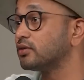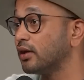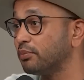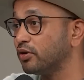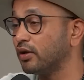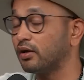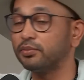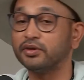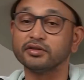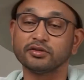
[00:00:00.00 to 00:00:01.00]
a
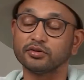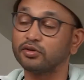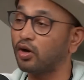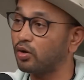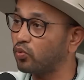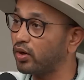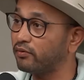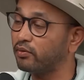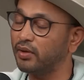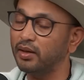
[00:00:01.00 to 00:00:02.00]
hypnotherapist or
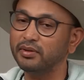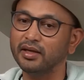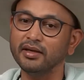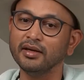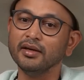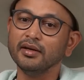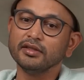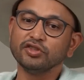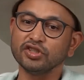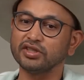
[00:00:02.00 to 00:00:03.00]
whatever may be,
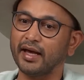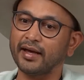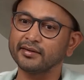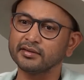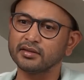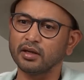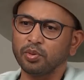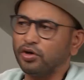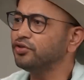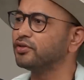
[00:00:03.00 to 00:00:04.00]
just as a
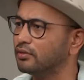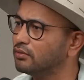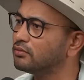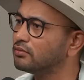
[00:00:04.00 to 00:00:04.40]
person.